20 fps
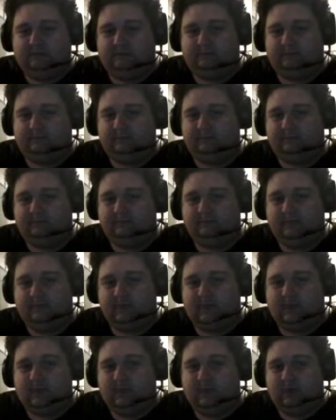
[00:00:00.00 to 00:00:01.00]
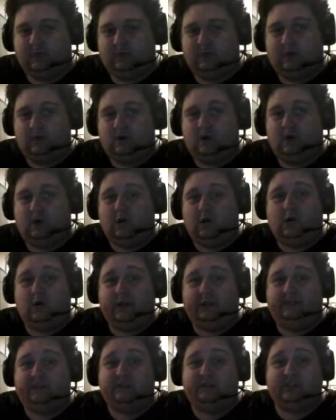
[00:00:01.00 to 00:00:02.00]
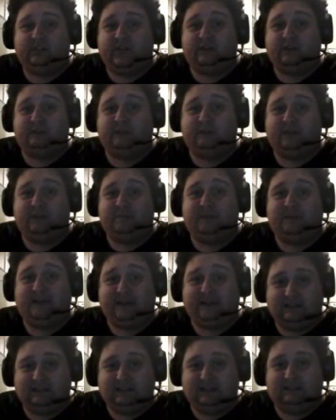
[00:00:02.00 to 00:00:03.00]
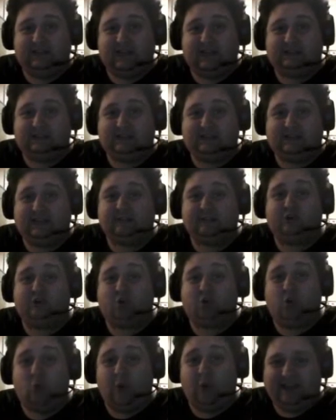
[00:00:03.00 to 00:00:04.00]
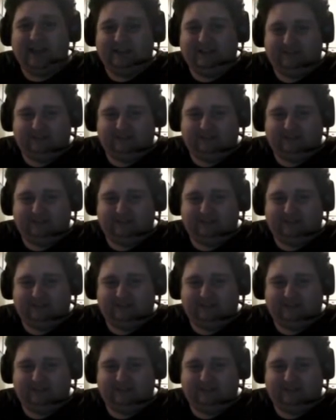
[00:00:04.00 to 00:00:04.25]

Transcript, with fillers: Mm-hmm. Oh, and Sandra, because of that, Sandra quit.